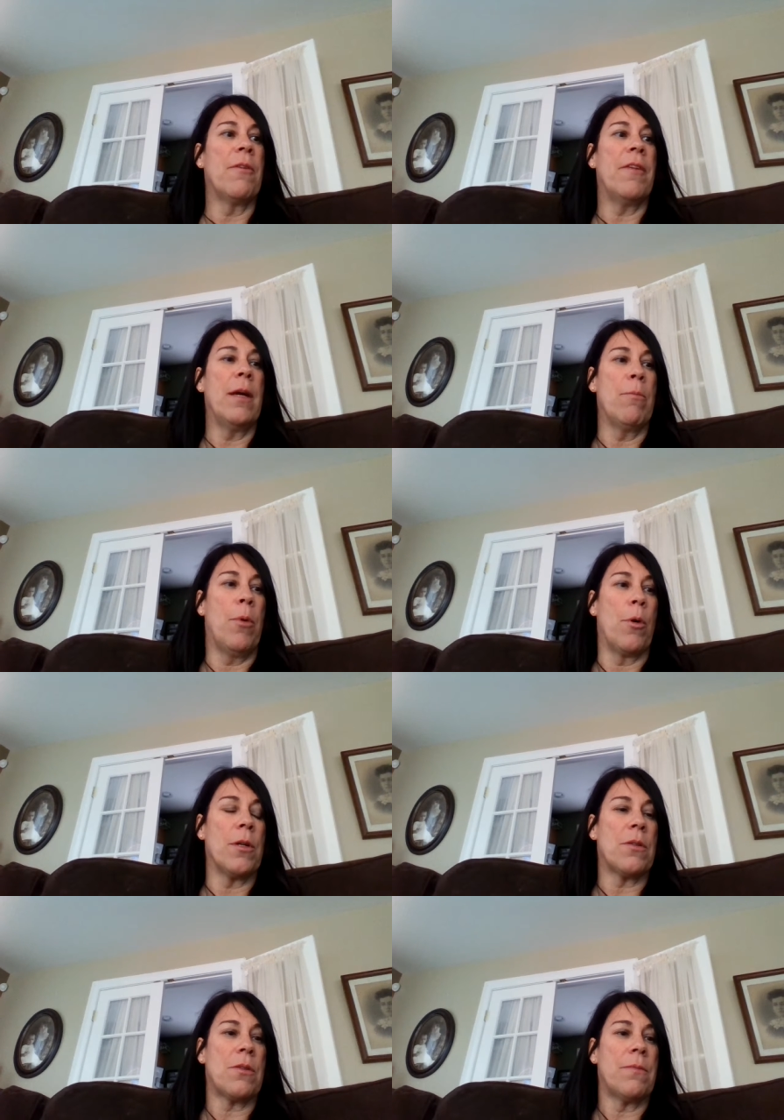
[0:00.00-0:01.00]
of
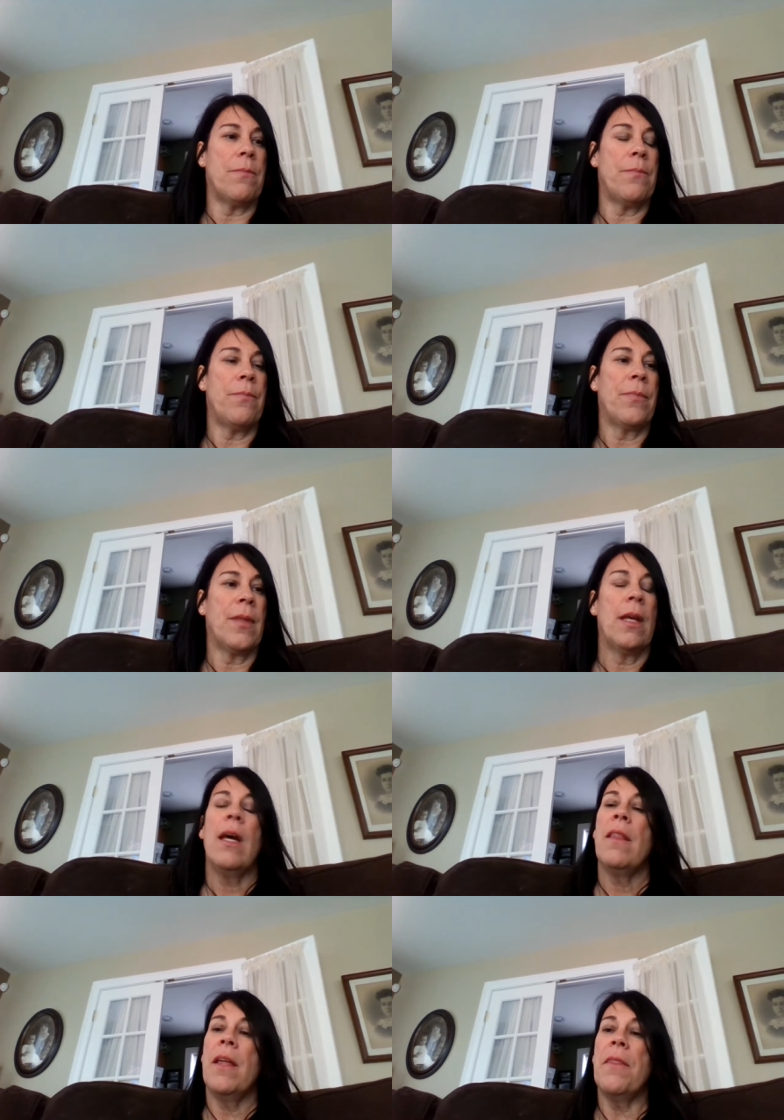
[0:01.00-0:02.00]
imports.
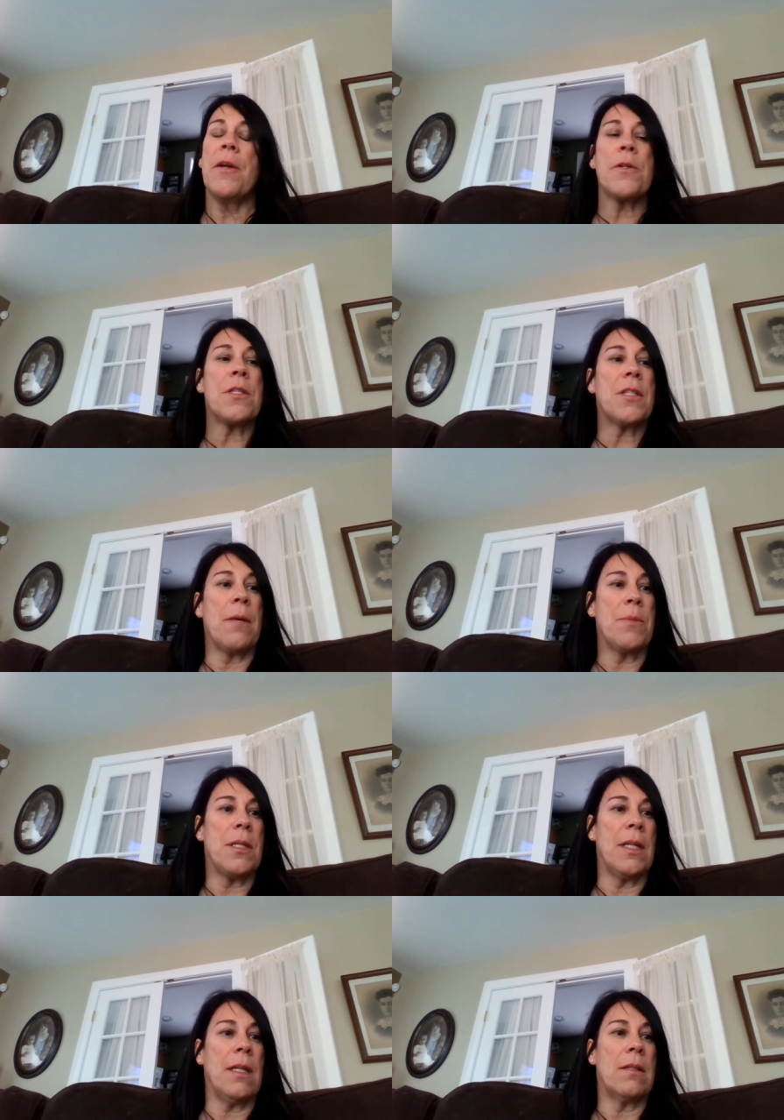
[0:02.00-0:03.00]
Then there's
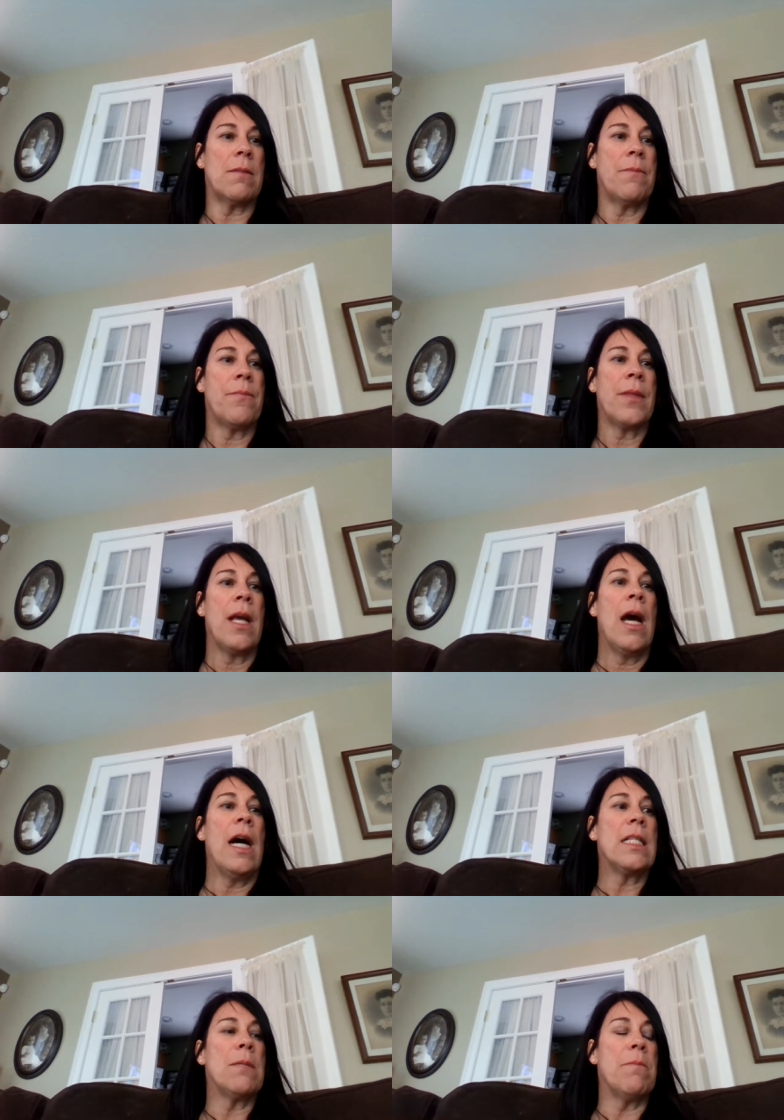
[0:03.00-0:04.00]
subsidies.
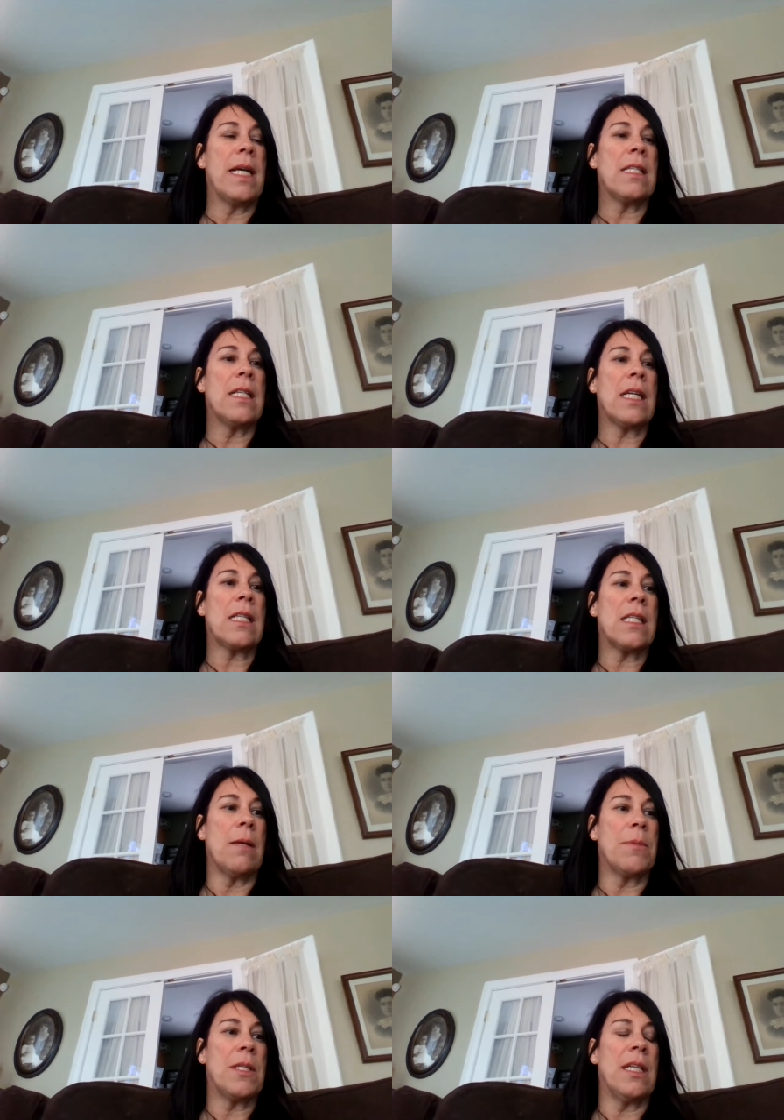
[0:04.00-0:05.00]
A domestic
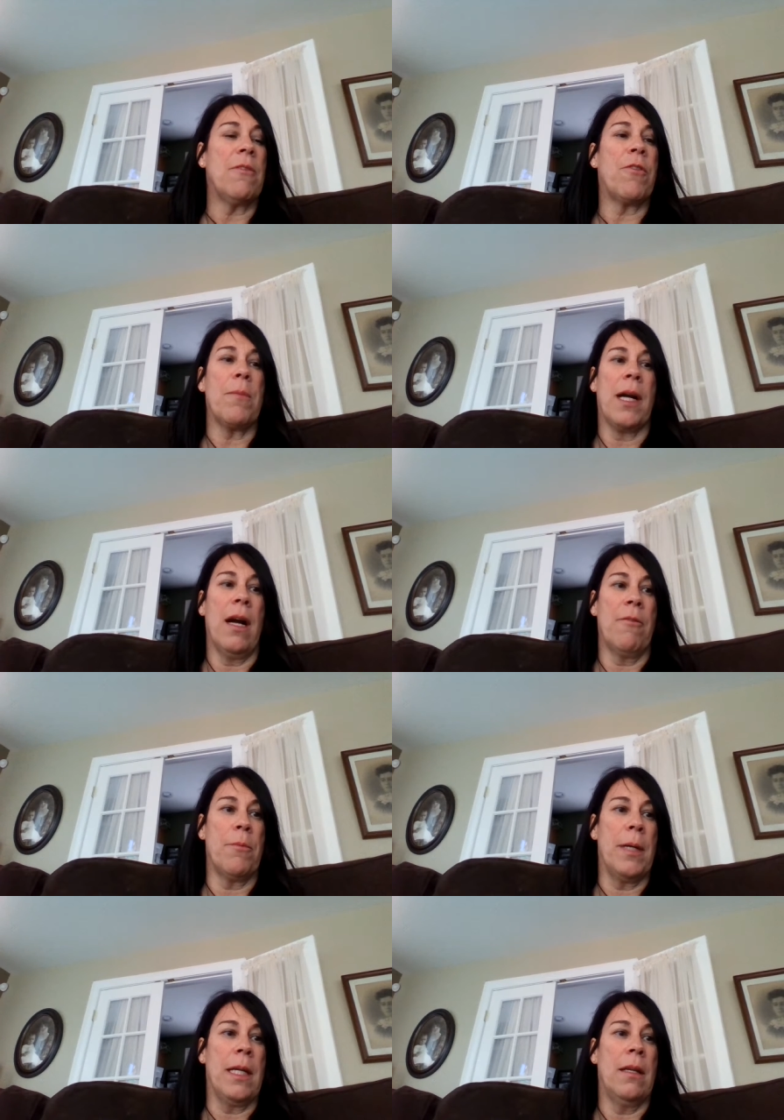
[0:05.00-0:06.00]
subsidy from a
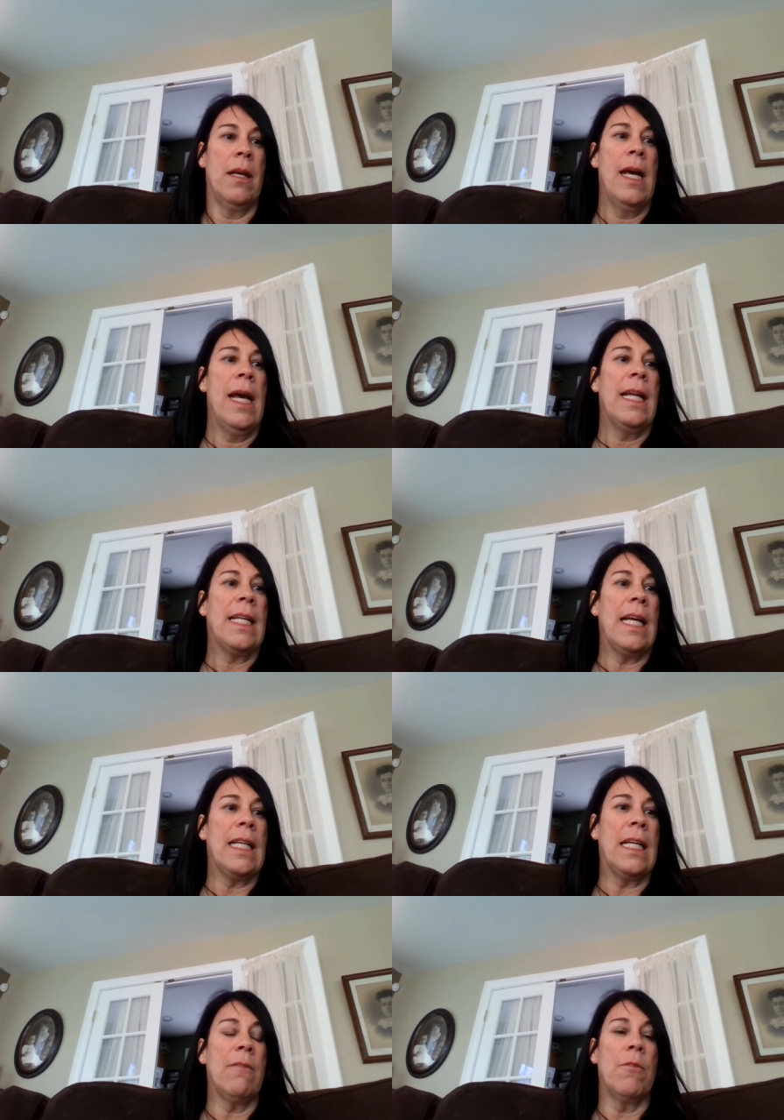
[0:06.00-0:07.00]
government can
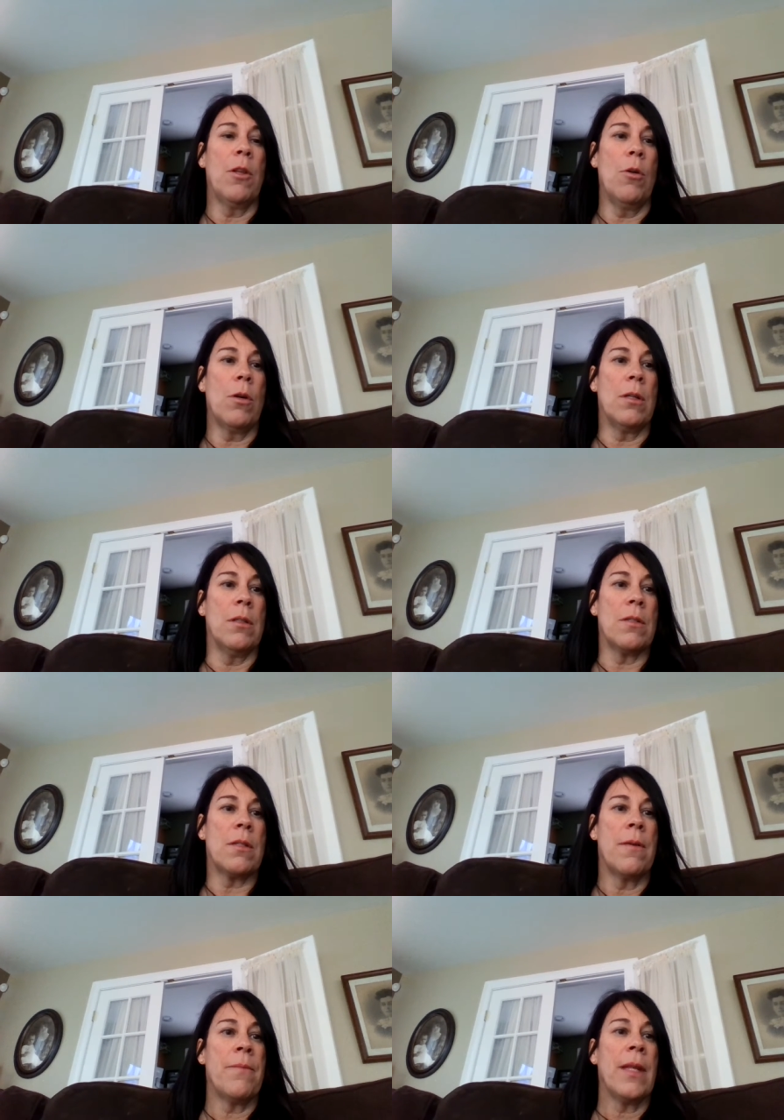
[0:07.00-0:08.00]
give
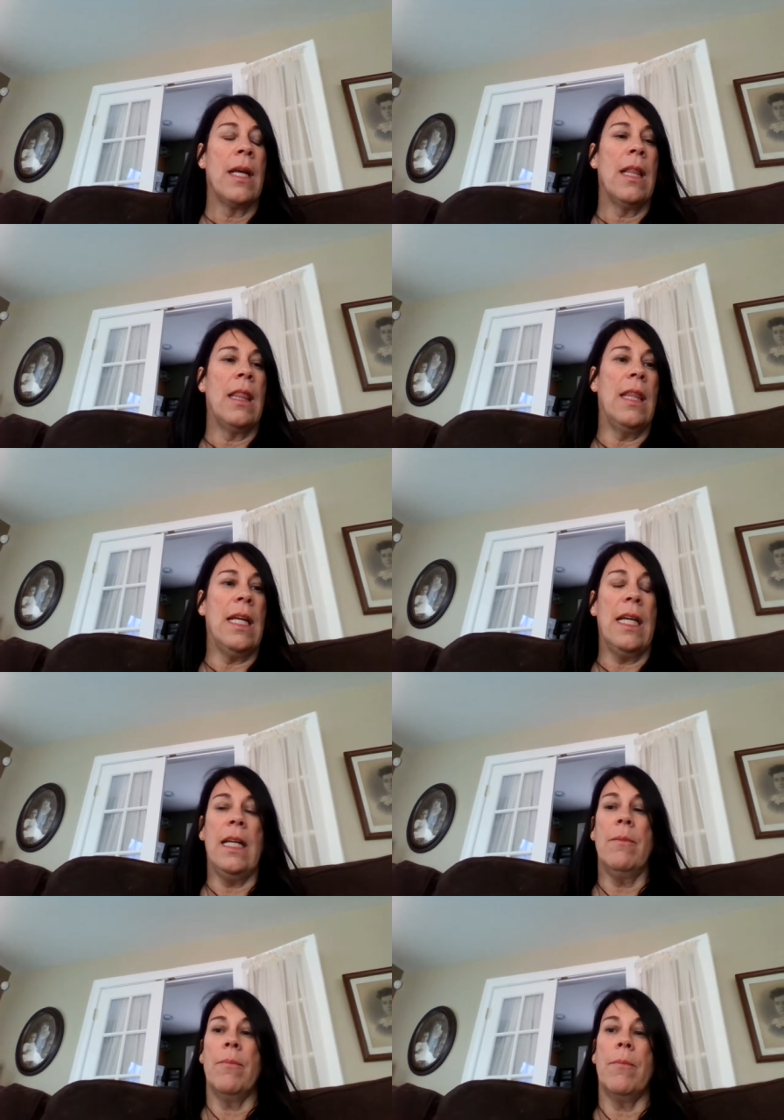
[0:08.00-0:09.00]
locals the